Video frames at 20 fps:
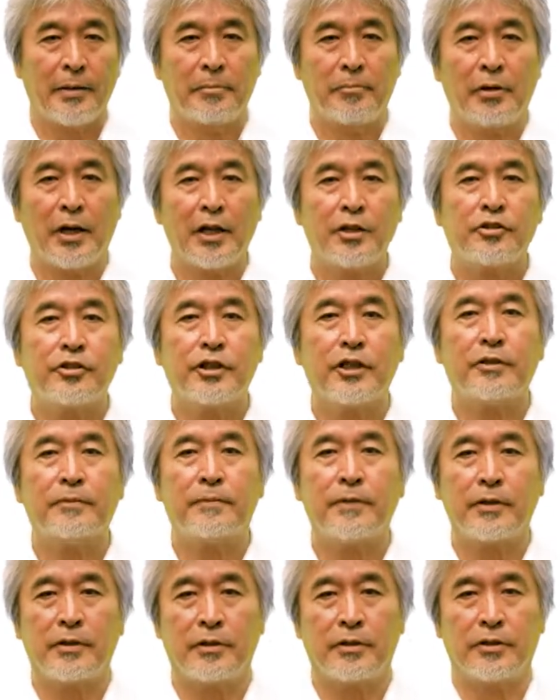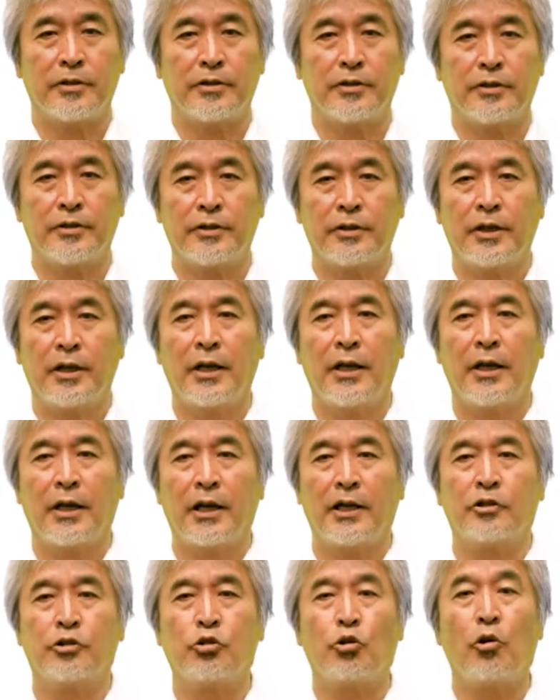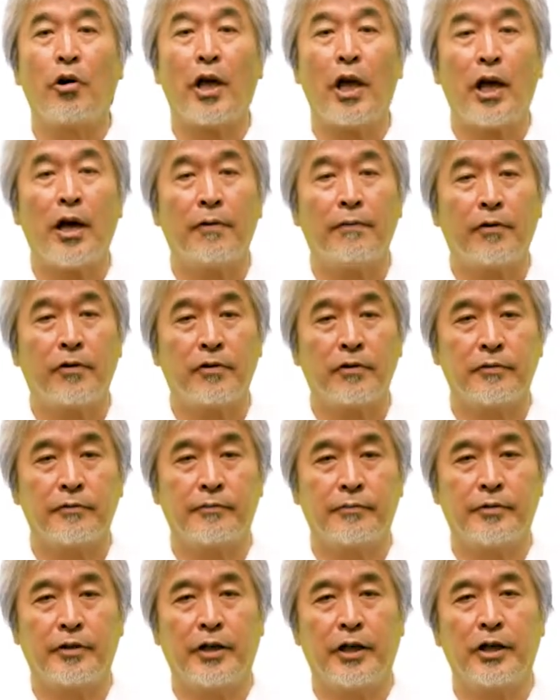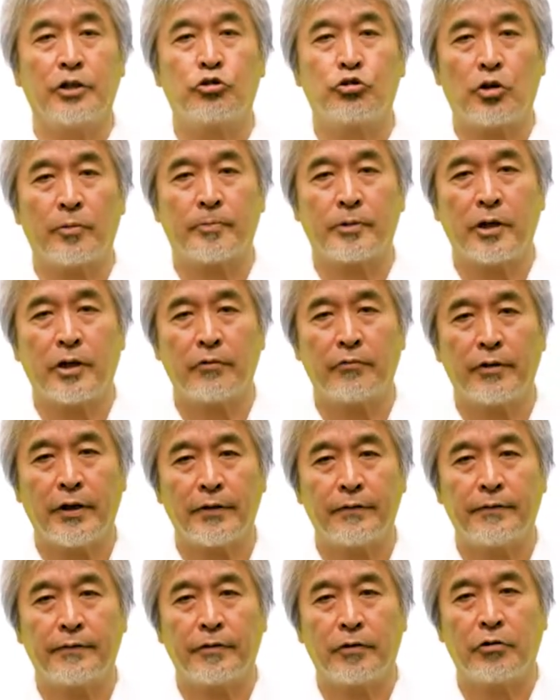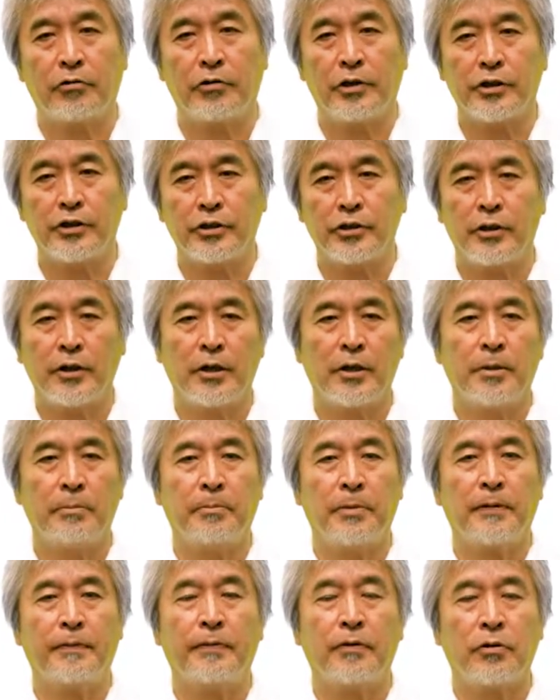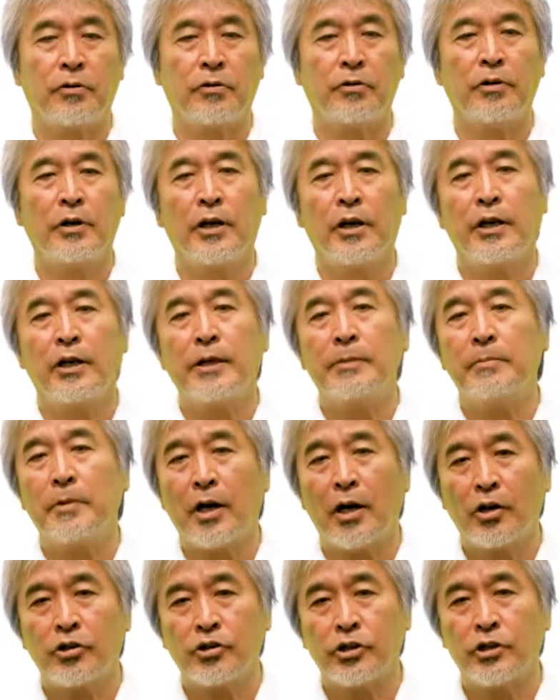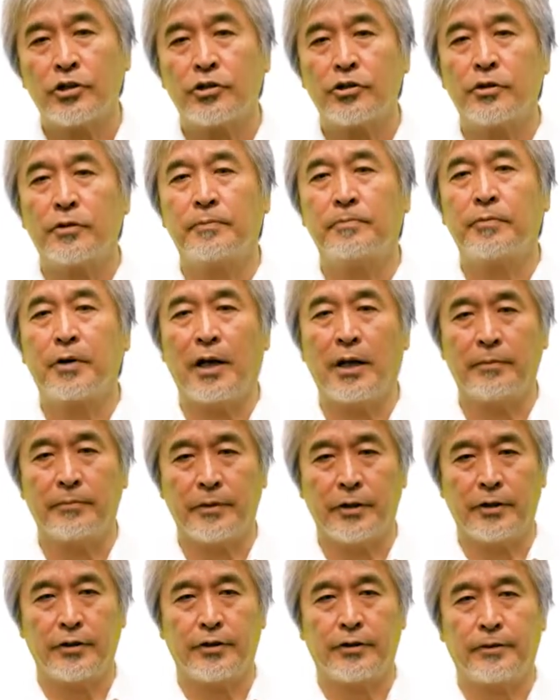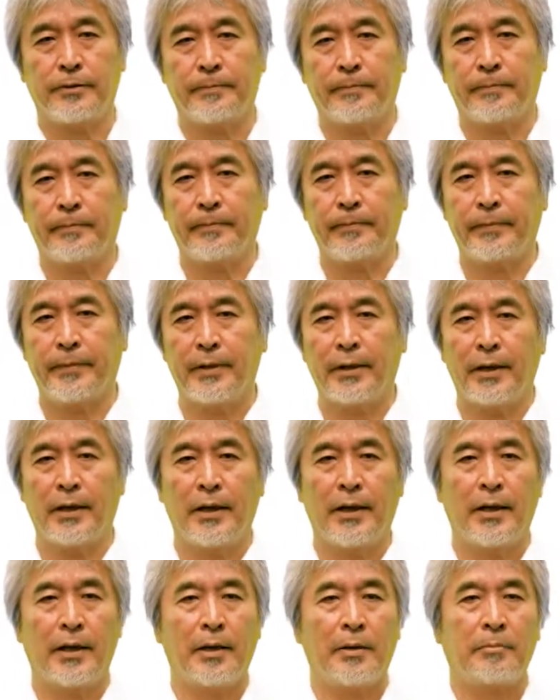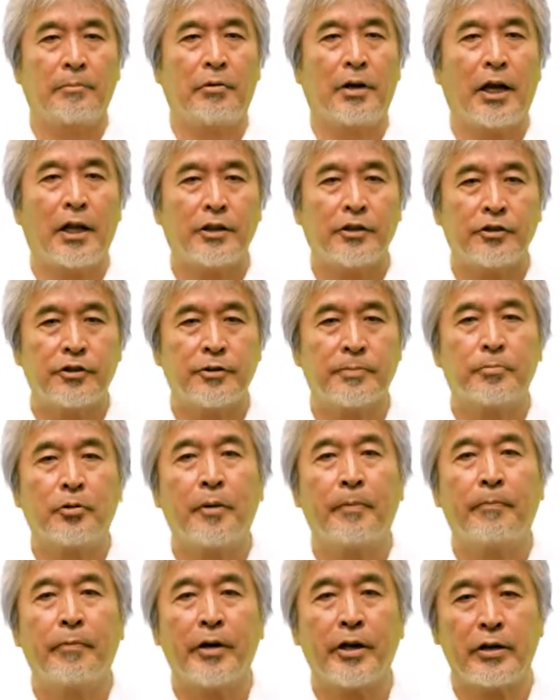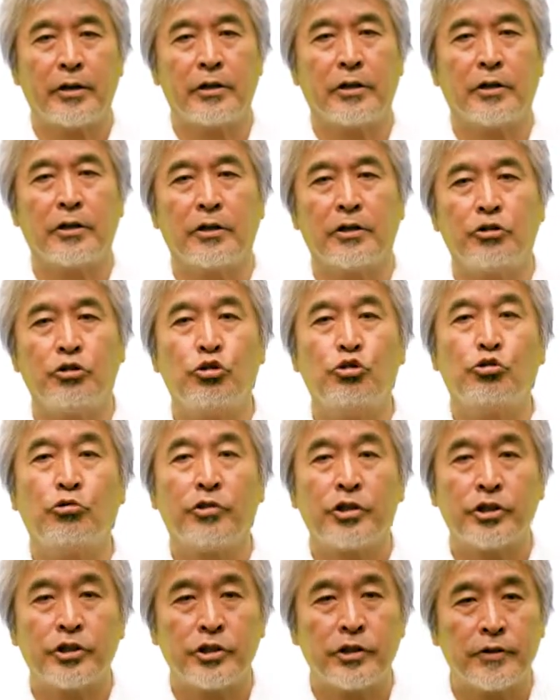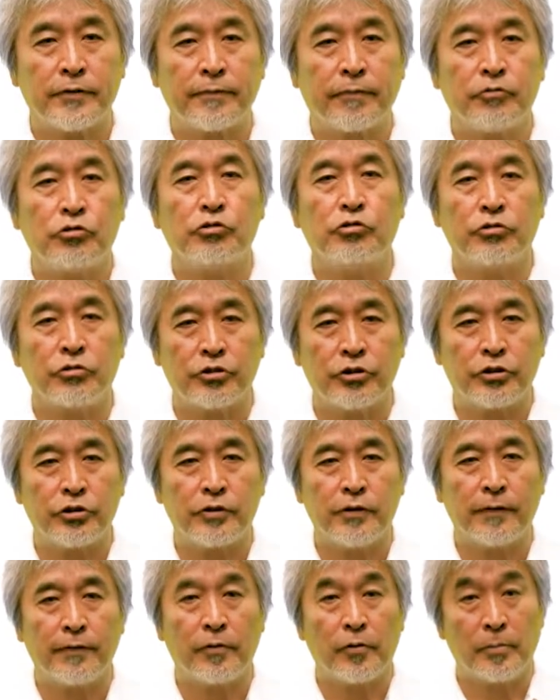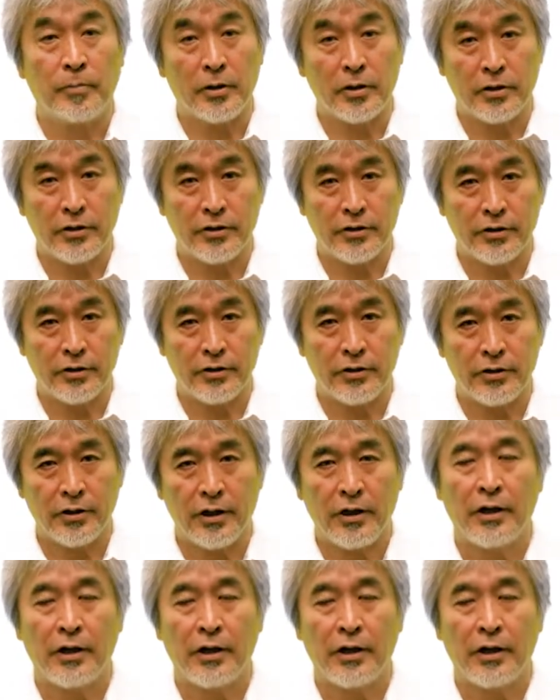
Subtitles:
Plants and birds had co-evolved in tropical rainforests before emergence of primates. Plants prepare nutritious fruits for birds,